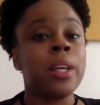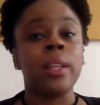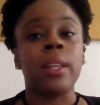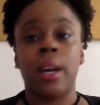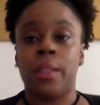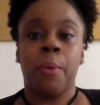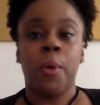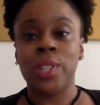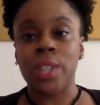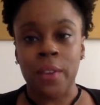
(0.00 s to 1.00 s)
the
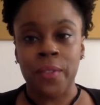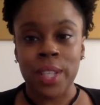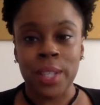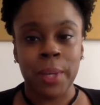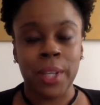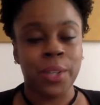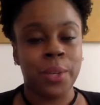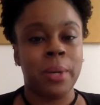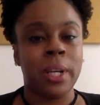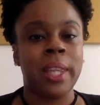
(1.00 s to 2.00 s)
post office, make sure
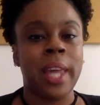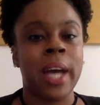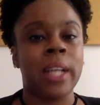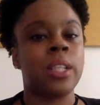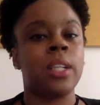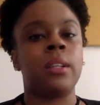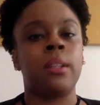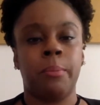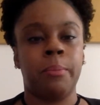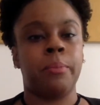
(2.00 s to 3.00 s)
you put in that
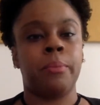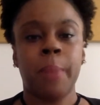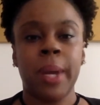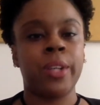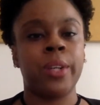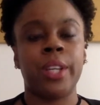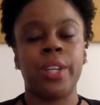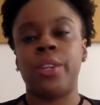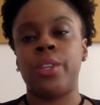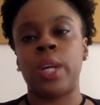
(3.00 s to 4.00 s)
to make sure that
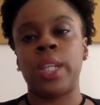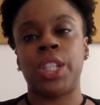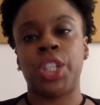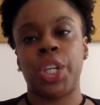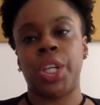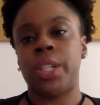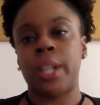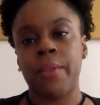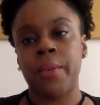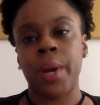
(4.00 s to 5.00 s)
your address is changed
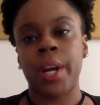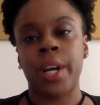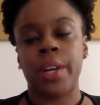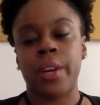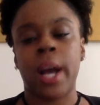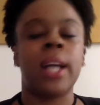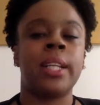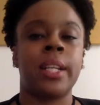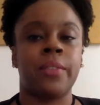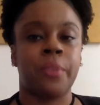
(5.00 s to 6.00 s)
everywhere and your
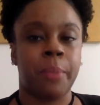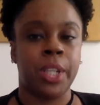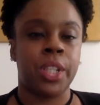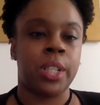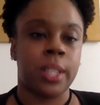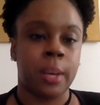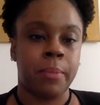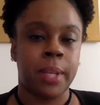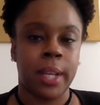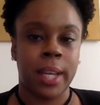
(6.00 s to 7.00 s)
contact information is
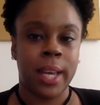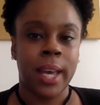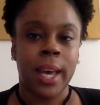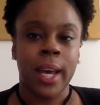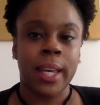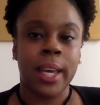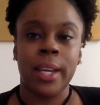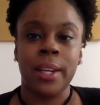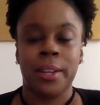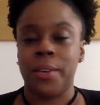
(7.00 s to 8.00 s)
updated.
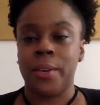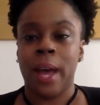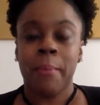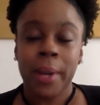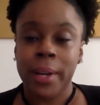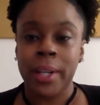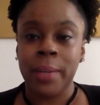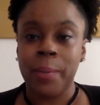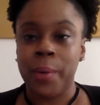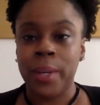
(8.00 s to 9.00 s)
Again, you're not married
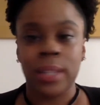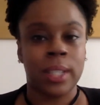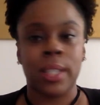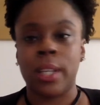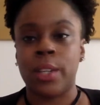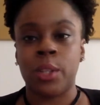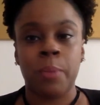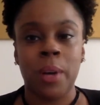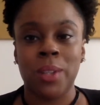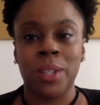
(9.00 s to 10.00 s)
anymore. This is not your
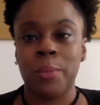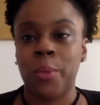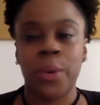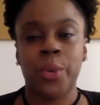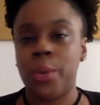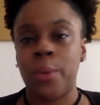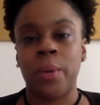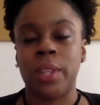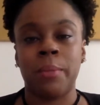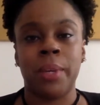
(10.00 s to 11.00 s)
spouse anymore. You don't
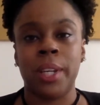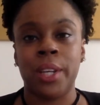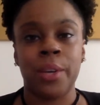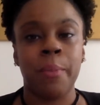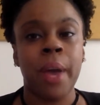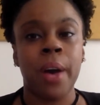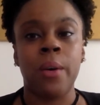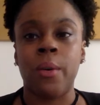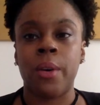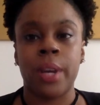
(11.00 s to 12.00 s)
want them getting your
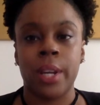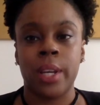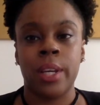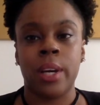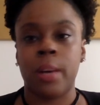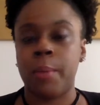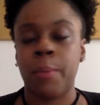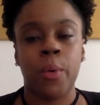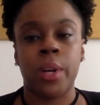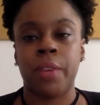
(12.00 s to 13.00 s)
mail or any
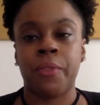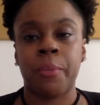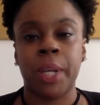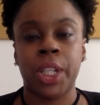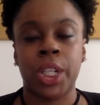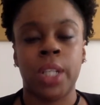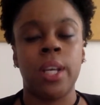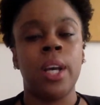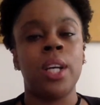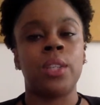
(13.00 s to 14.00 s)
important
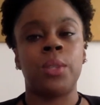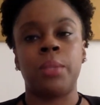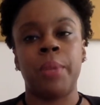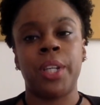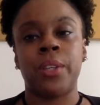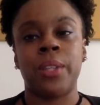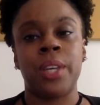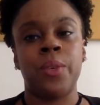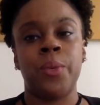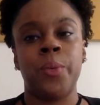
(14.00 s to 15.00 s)
information. So just make sure
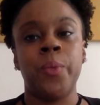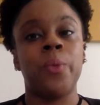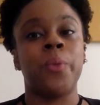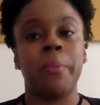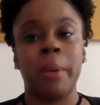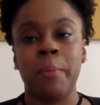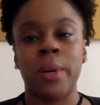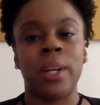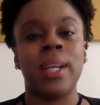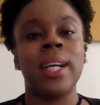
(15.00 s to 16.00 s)
that you
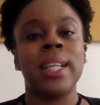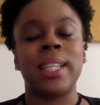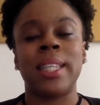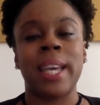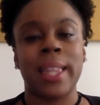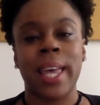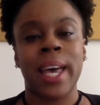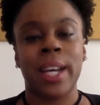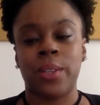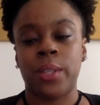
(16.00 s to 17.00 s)
remember to take
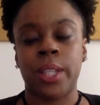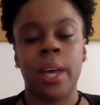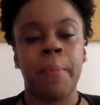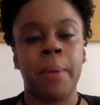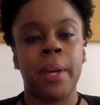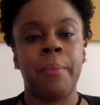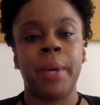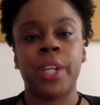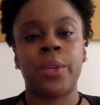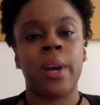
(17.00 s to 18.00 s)
that extra step and
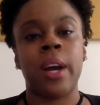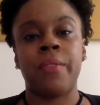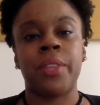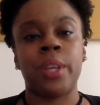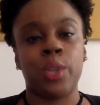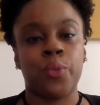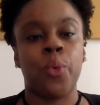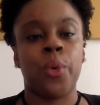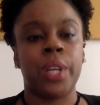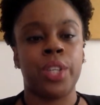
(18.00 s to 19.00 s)
make sure everything is
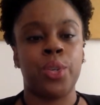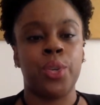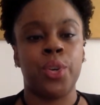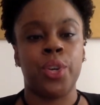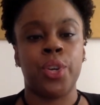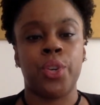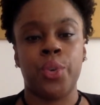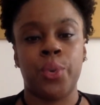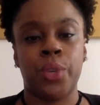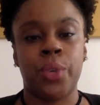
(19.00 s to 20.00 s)
forwarded to your
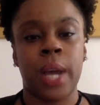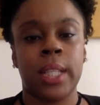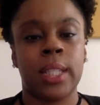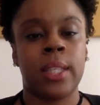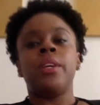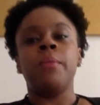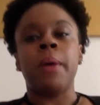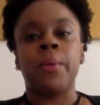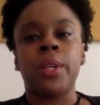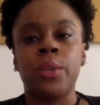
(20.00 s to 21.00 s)
new address. What you
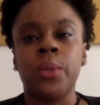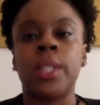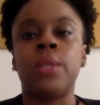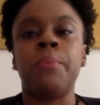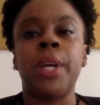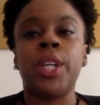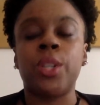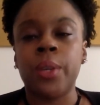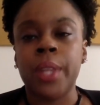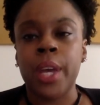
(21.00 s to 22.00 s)
might want to do is to make
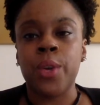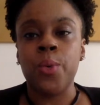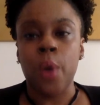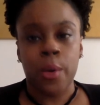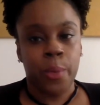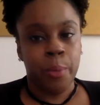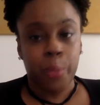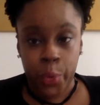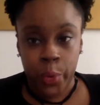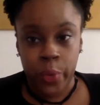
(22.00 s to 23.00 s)
sure that you are
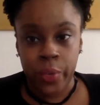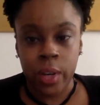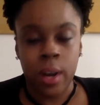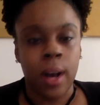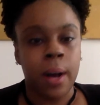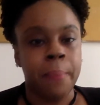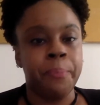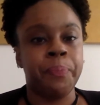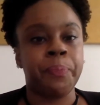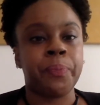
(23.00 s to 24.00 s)
removed
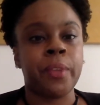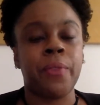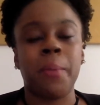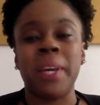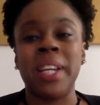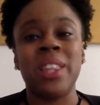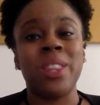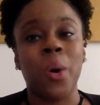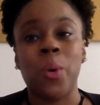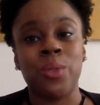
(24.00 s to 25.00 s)
from any
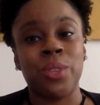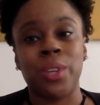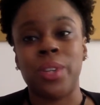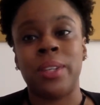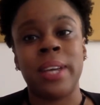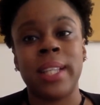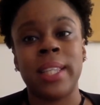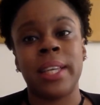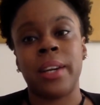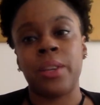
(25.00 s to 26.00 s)
loans or
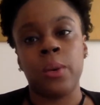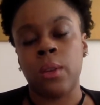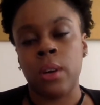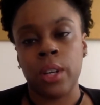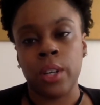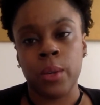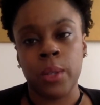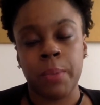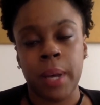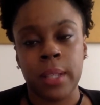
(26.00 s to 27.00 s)
debts that are no longer your
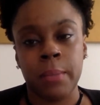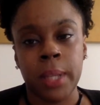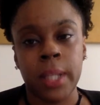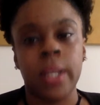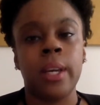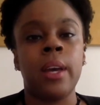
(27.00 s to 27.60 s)
responsibility.